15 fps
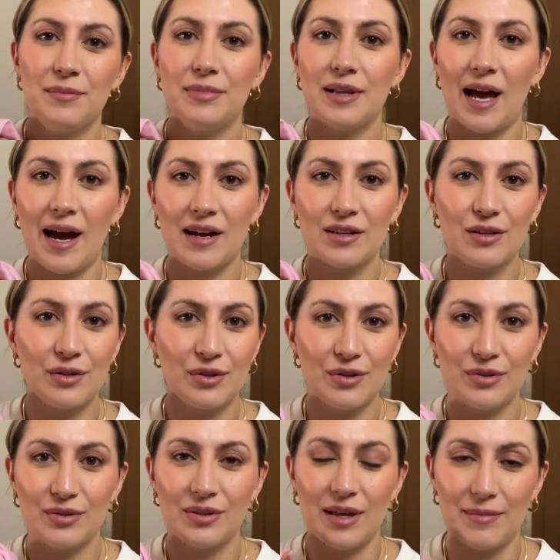black
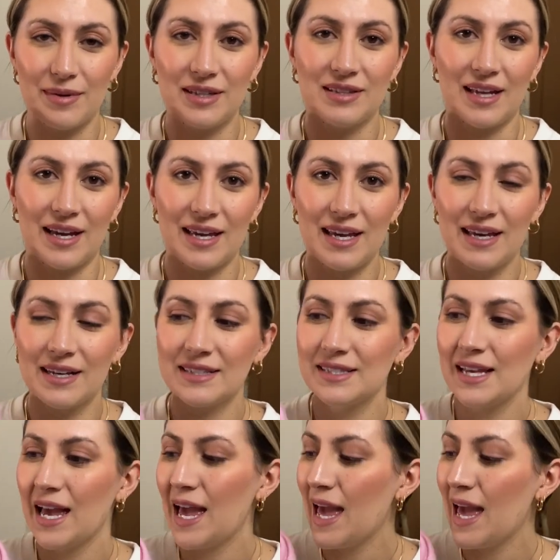Lululemon leggings